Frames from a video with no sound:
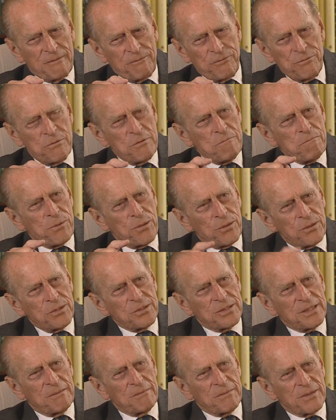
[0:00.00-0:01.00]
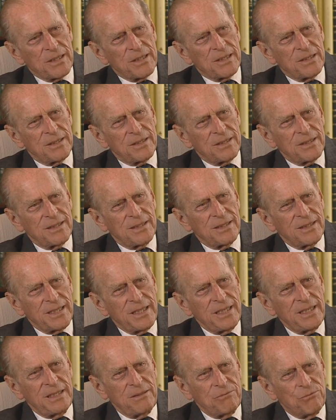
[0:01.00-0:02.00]
if you employ somebody,
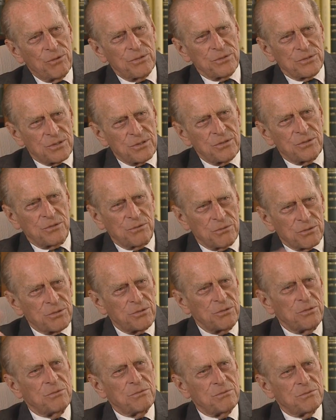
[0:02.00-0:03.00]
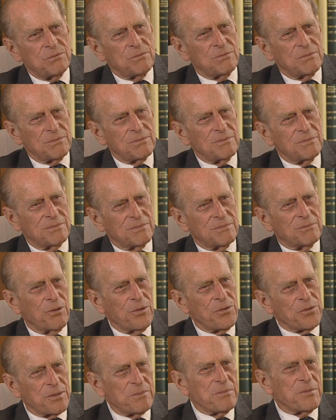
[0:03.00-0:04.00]
he wants to do what you
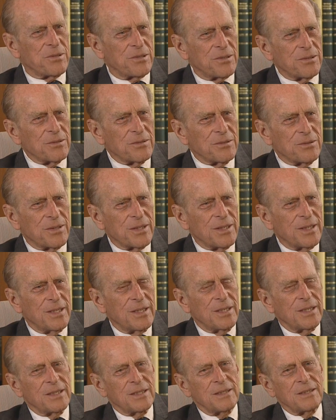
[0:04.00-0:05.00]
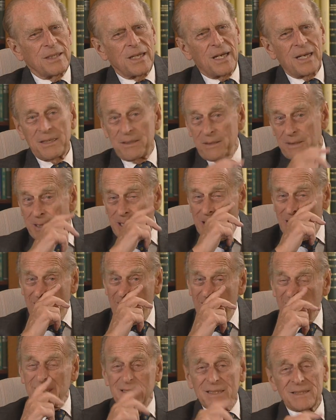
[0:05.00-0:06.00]
want him to do. And I,
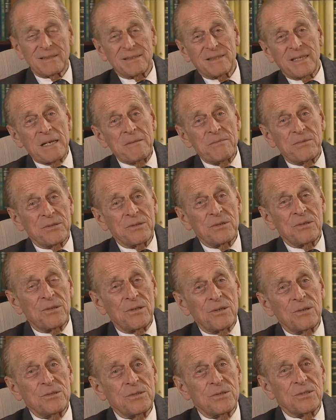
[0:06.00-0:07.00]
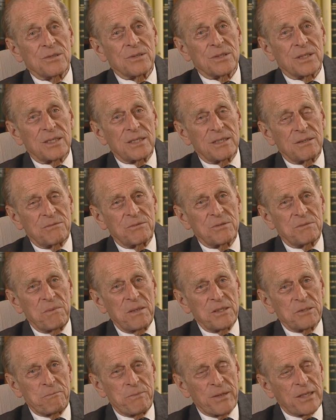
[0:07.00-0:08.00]
I came to the conclusion that it was
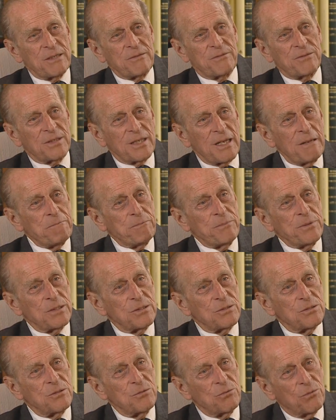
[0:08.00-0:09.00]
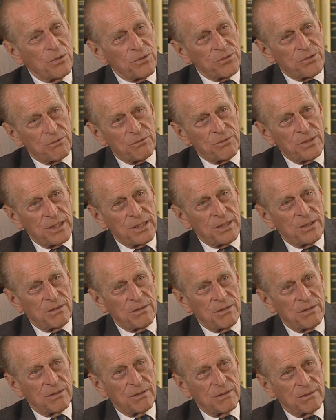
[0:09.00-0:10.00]
much better for companies who want to really
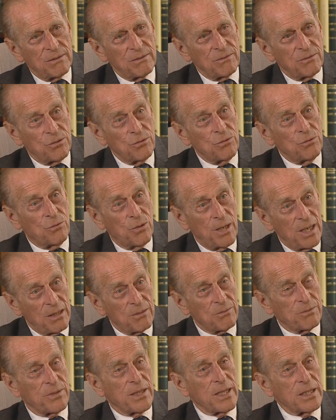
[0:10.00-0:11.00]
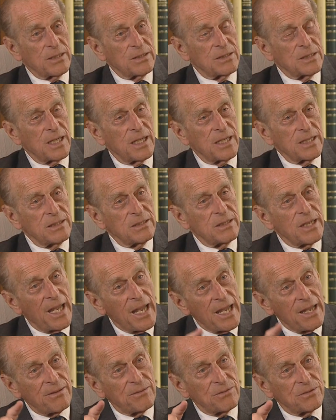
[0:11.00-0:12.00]
do well with their design to
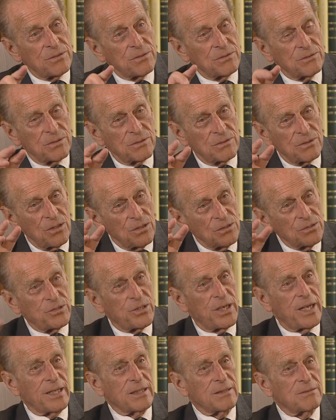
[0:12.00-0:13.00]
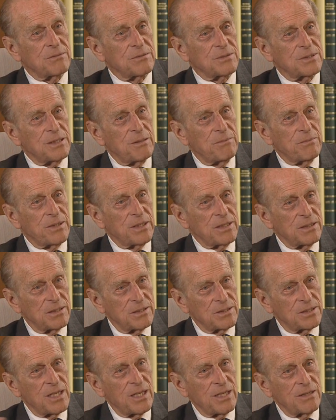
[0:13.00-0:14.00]
have to contract with somebody
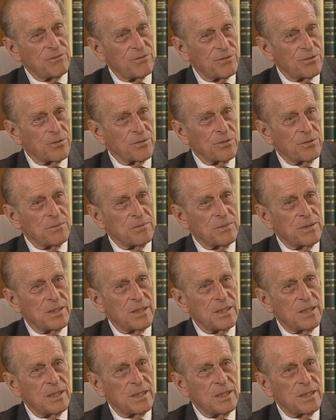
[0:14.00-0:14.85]
to design for them.